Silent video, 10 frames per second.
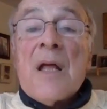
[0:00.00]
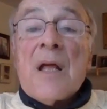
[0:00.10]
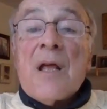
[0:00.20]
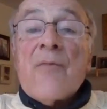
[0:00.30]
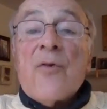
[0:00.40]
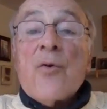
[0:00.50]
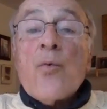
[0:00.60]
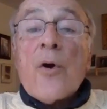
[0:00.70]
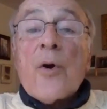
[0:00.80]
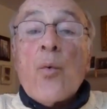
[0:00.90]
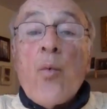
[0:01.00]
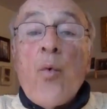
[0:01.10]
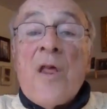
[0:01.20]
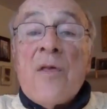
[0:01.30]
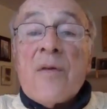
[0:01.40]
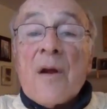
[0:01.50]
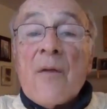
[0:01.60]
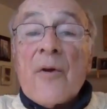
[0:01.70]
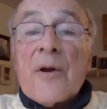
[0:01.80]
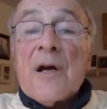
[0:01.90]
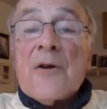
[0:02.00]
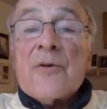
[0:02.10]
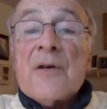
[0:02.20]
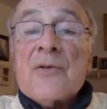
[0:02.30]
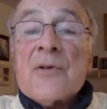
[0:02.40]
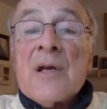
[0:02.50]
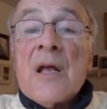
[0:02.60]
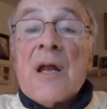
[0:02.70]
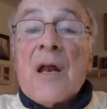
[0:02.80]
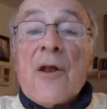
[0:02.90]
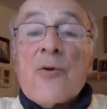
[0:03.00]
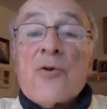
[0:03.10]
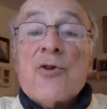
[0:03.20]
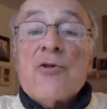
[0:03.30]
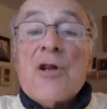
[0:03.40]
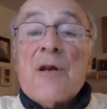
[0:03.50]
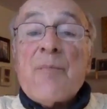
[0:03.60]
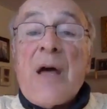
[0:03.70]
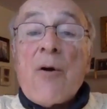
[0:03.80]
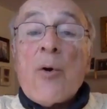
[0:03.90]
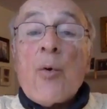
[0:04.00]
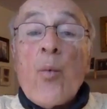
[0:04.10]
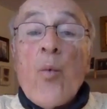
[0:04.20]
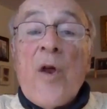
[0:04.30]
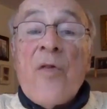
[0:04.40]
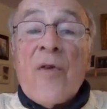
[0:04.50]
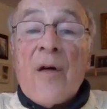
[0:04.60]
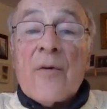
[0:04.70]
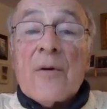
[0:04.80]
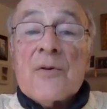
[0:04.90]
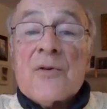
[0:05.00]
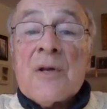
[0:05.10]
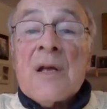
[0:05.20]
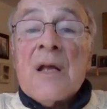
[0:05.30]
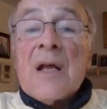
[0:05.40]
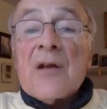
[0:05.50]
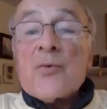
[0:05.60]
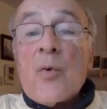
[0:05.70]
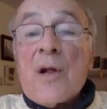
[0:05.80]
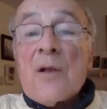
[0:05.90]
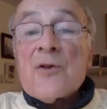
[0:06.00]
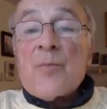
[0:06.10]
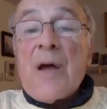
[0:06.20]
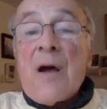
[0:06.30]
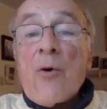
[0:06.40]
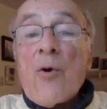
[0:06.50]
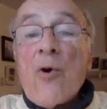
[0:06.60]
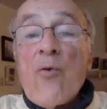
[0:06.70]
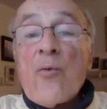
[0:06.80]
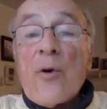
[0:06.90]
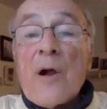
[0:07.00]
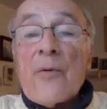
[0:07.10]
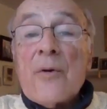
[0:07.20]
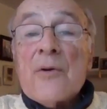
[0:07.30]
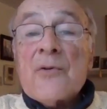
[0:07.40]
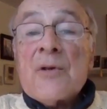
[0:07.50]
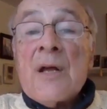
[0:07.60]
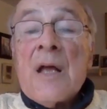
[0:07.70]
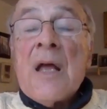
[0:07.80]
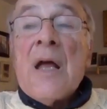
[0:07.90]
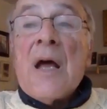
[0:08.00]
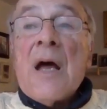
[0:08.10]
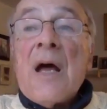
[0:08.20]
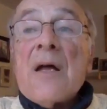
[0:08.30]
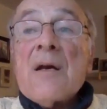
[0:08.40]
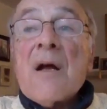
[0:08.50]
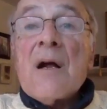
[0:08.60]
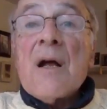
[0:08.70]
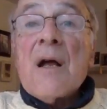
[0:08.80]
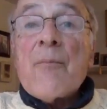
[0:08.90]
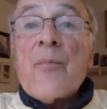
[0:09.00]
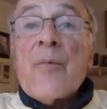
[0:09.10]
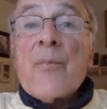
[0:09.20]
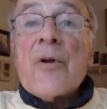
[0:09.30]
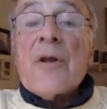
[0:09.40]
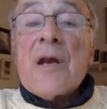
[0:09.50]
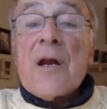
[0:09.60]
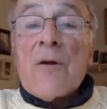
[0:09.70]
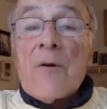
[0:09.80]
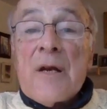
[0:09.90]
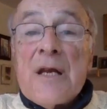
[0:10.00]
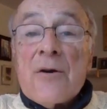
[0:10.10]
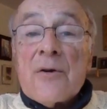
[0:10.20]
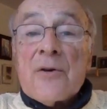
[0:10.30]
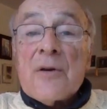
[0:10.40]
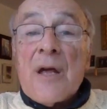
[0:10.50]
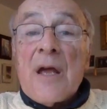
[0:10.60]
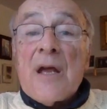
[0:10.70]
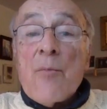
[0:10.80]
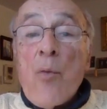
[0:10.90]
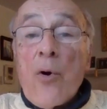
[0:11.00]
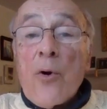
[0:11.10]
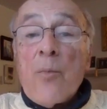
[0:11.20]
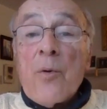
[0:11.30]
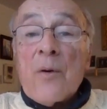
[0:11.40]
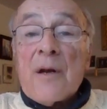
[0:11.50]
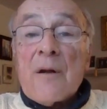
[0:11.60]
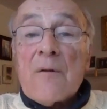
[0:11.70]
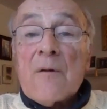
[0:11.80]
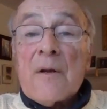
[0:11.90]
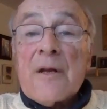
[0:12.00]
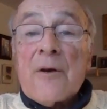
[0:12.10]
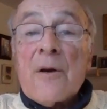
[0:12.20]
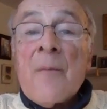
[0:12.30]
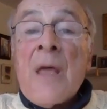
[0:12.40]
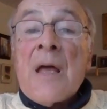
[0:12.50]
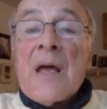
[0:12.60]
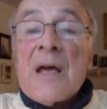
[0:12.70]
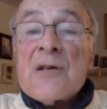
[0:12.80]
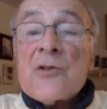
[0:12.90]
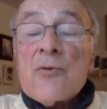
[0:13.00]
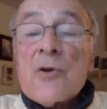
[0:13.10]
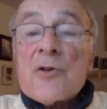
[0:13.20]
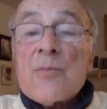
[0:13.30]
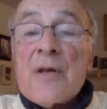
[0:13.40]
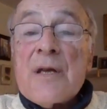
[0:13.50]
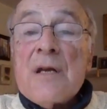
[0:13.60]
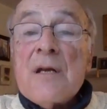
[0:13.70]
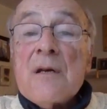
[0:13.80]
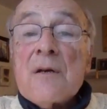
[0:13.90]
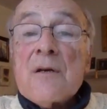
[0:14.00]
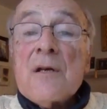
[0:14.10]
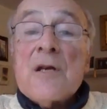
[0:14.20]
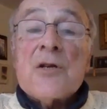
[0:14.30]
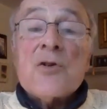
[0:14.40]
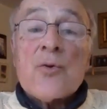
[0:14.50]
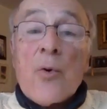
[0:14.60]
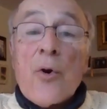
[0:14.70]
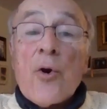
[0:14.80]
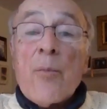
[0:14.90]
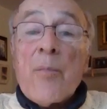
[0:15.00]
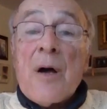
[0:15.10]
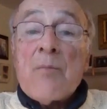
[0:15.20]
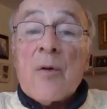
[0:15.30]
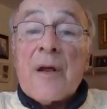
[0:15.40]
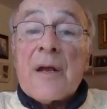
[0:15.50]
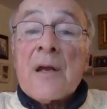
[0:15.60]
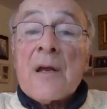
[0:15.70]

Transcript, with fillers: if you work with other countries. In other words, you need power with others as well as power over others. And a political leader today, a moral political leader, has to explain to his or her public